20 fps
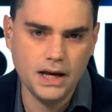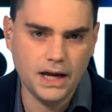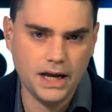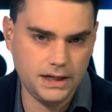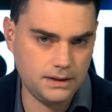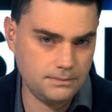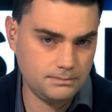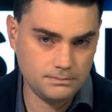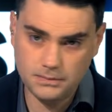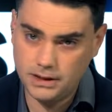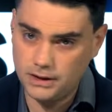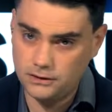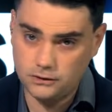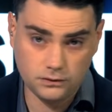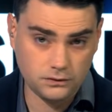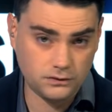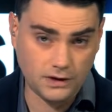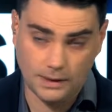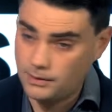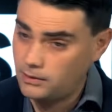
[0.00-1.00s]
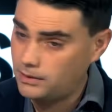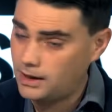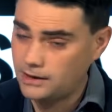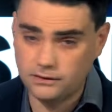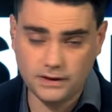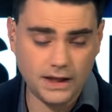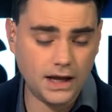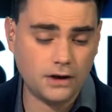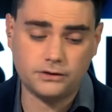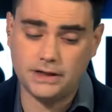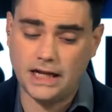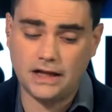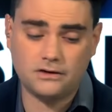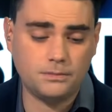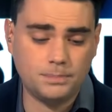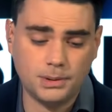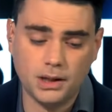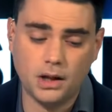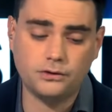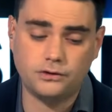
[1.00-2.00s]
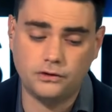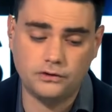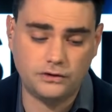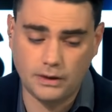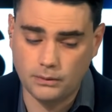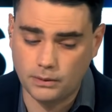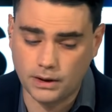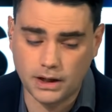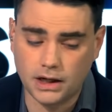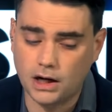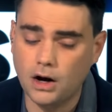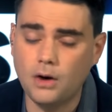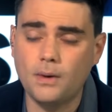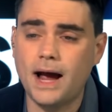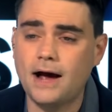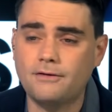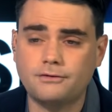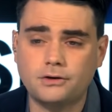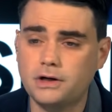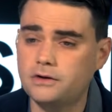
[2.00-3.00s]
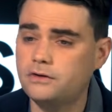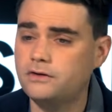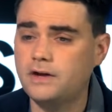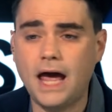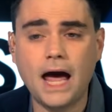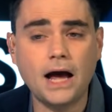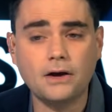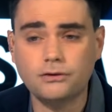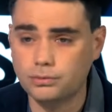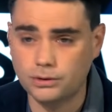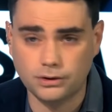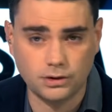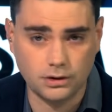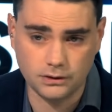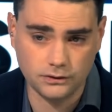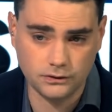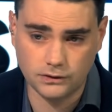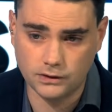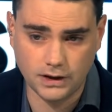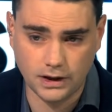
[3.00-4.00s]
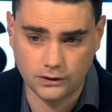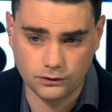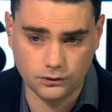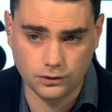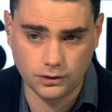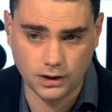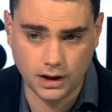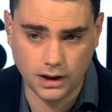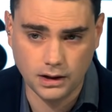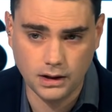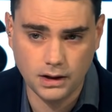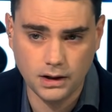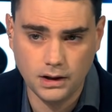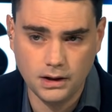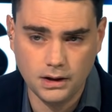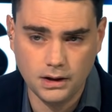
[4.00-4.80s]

And it's Democrats in the House. Nancy Pelosi saying we're going to go after his tax returns yesterday